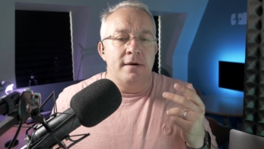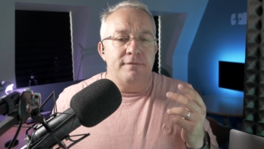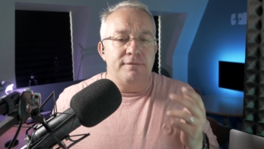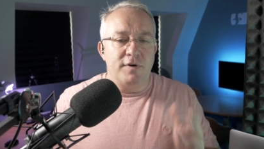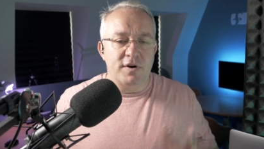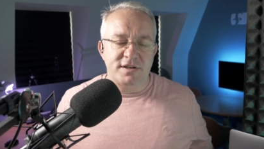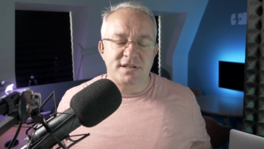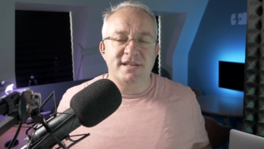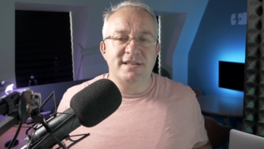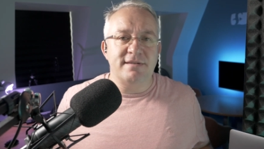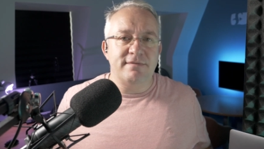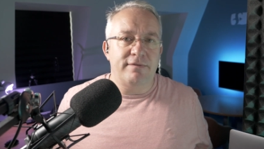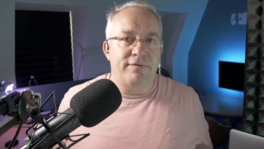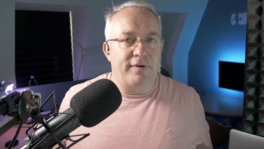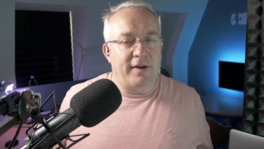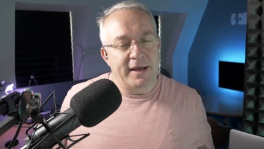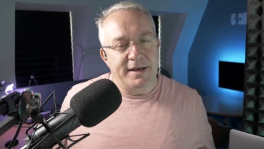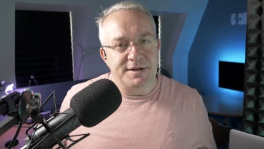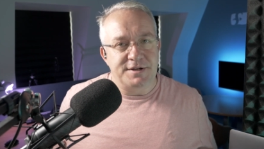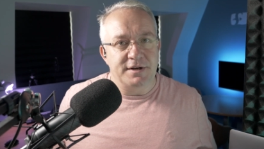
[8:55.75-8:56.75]
First is
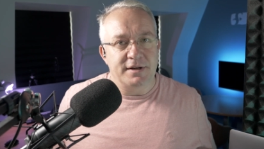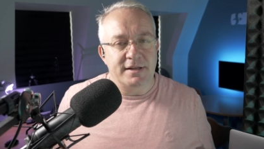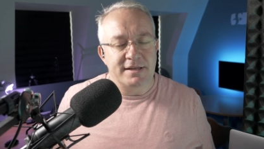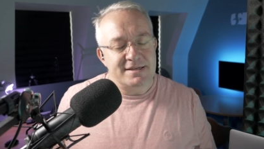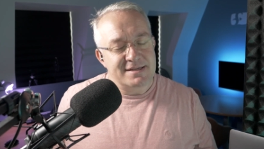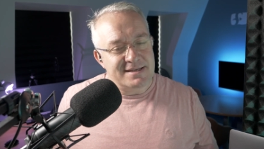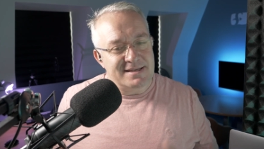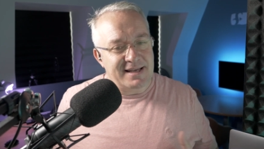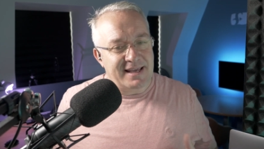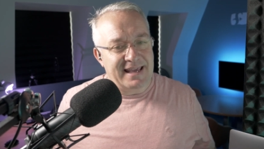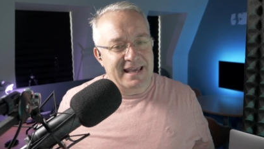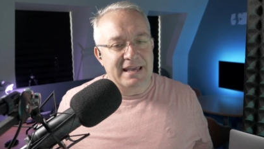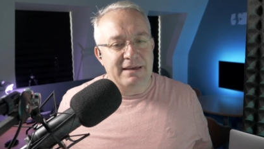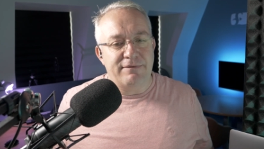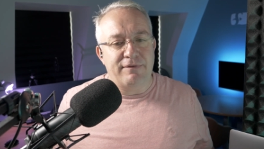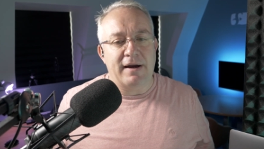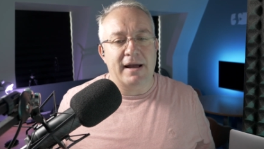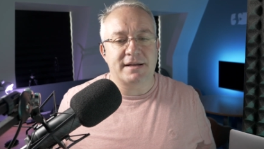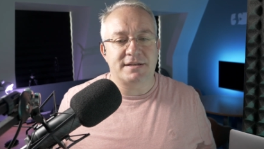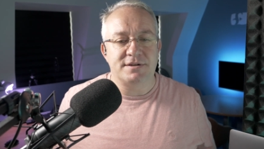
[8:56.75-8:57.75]
inflation. This is a key
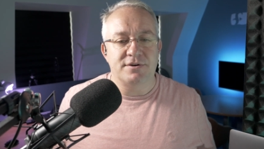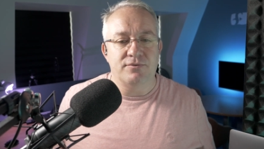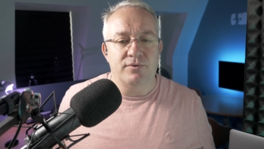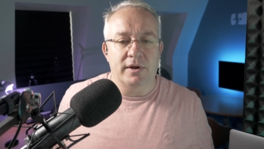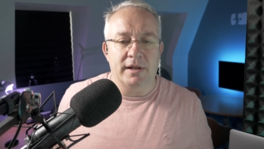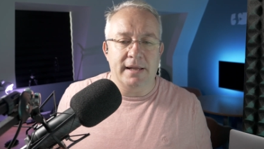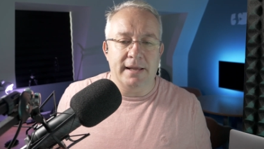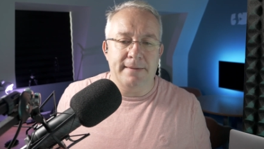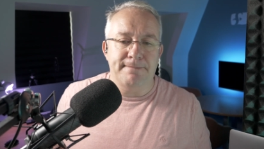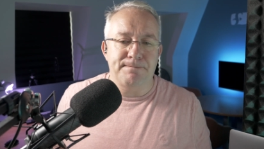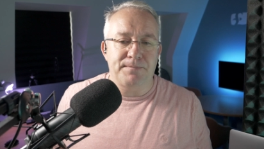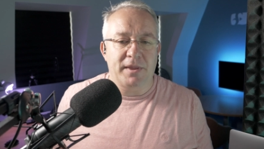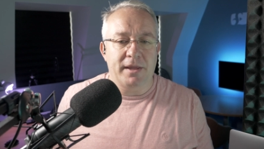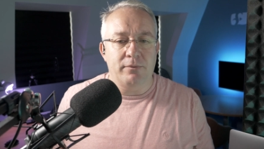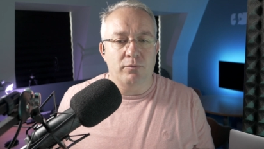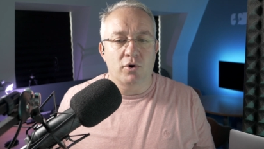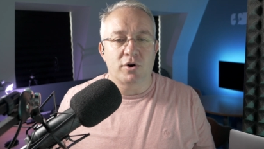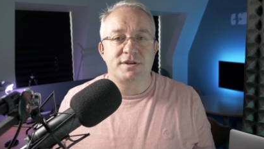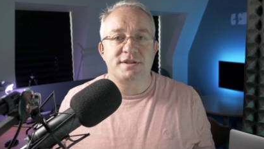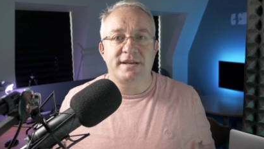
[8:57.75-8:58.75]
factor, really.
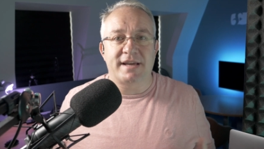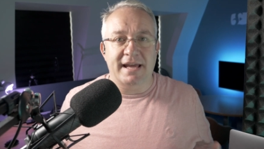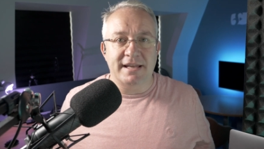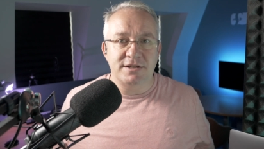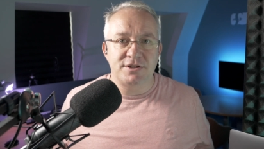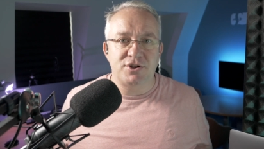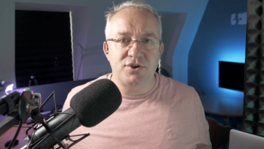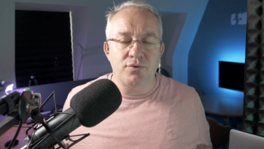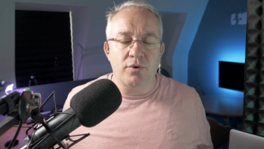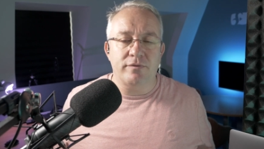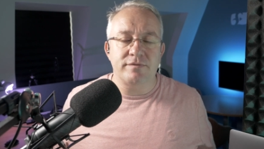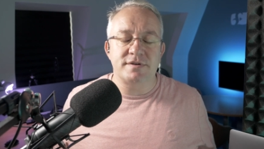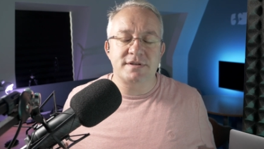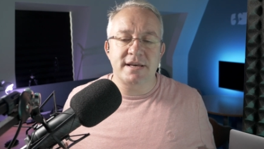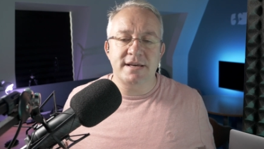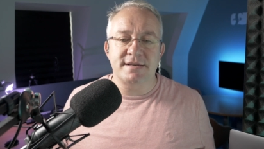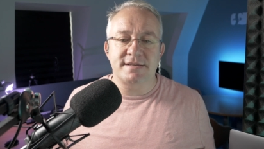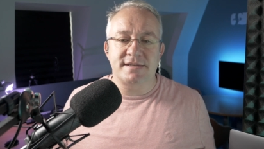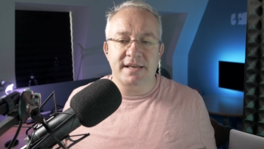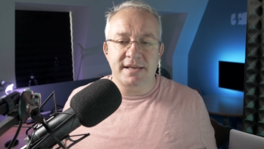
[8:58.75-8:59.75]
It works against you,
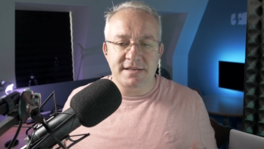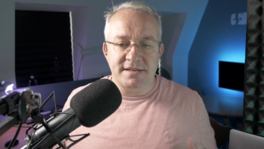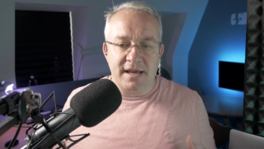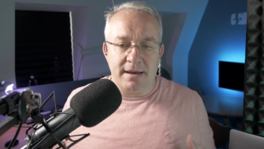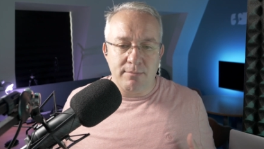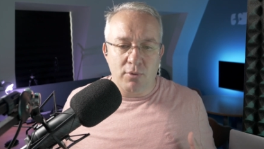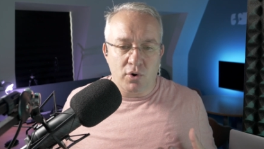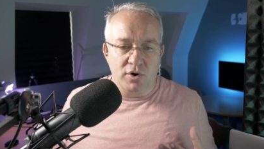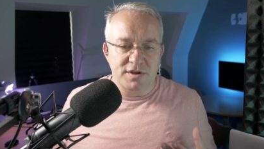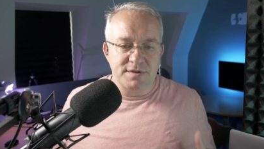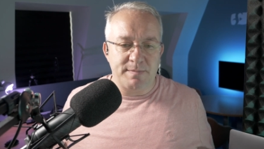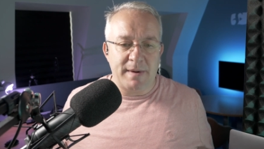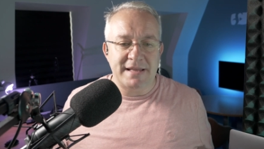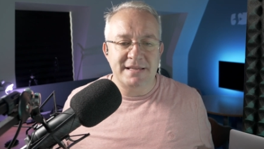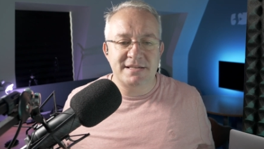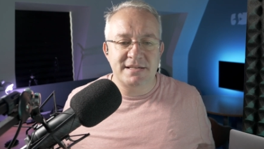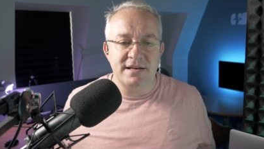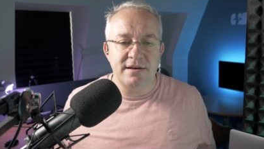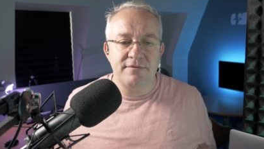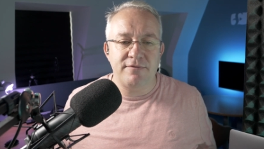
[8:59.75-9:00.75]
obviously, as things get more
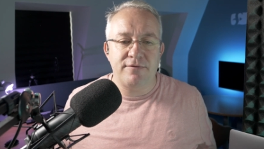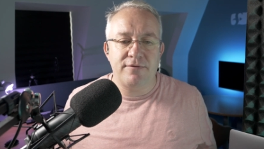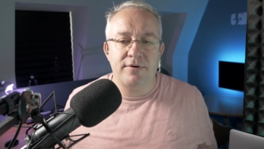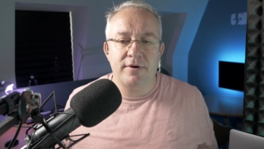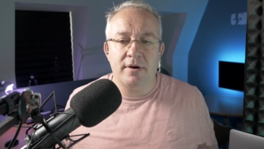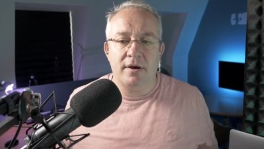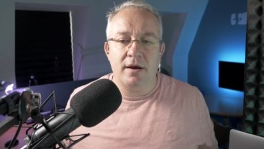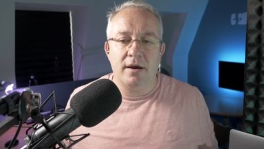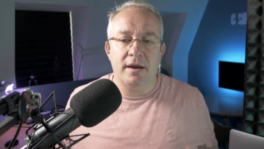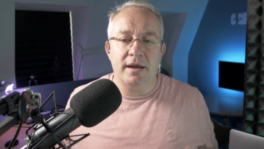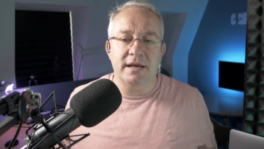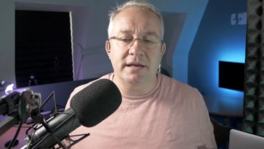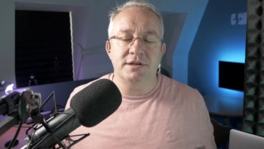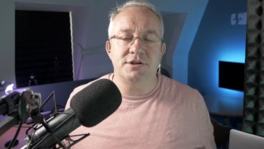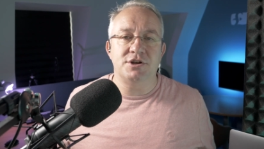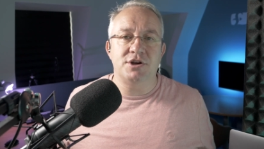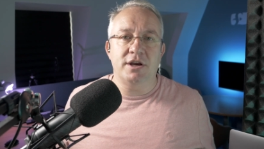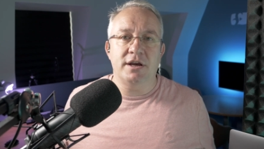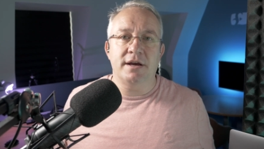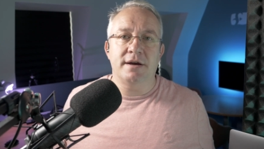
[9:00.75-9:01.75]
expensive uh,
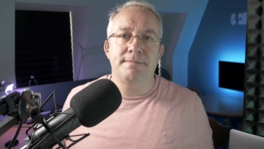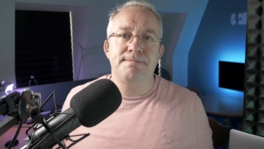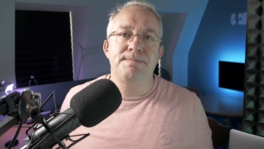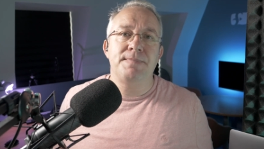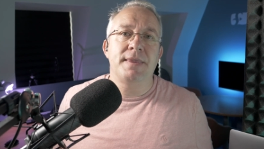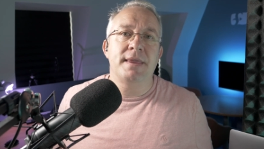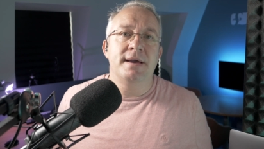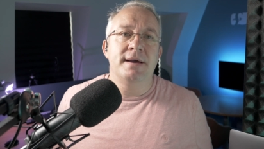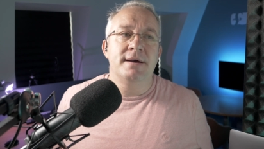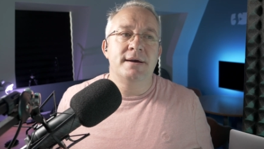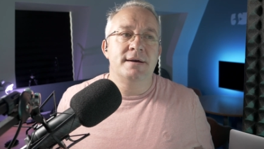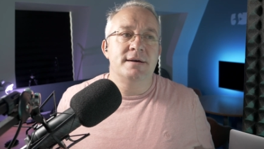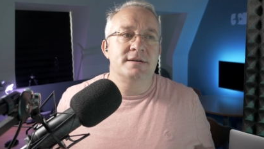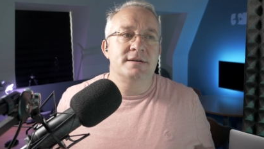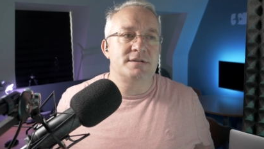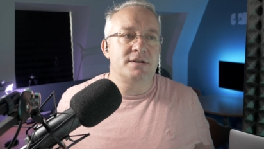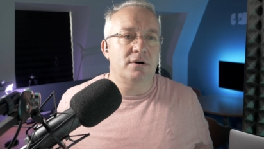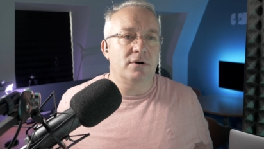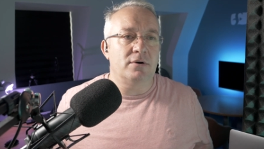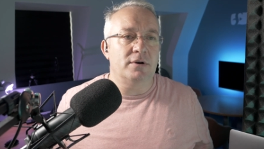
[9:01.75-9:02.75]
each year.
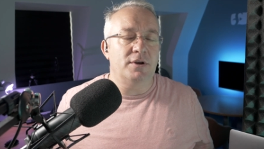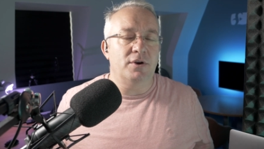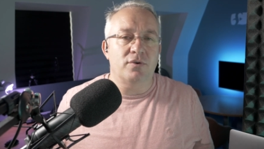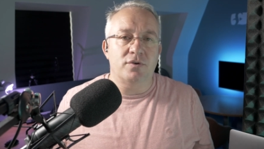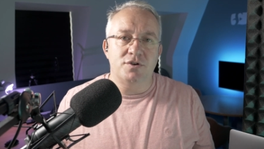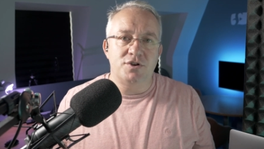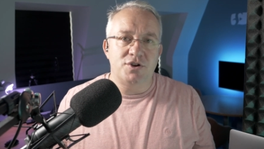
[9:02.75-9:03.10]
So you